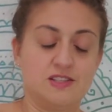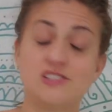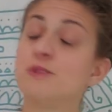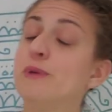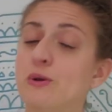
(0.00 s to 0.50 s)

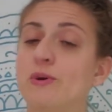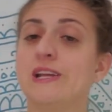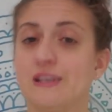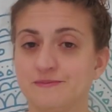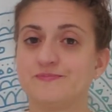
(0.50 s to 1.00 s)
This is a big
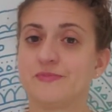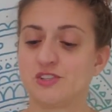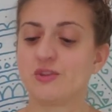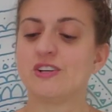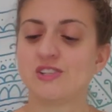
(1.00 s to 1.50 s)
reading.
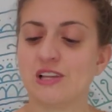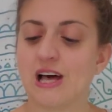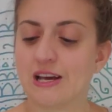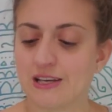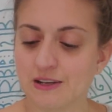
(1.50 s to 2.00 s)
So there's a
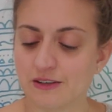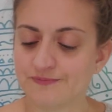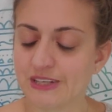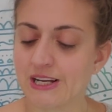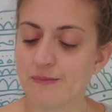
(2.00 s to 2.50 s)
lot
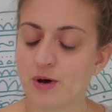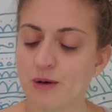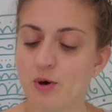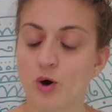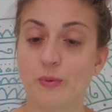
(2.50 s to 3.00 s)
here. And I'm,
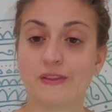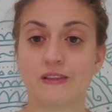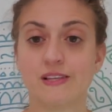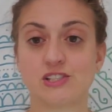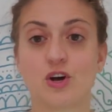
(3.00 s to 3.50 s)
I'm hoping
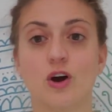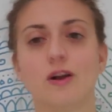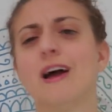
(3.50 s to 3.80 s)
that this card,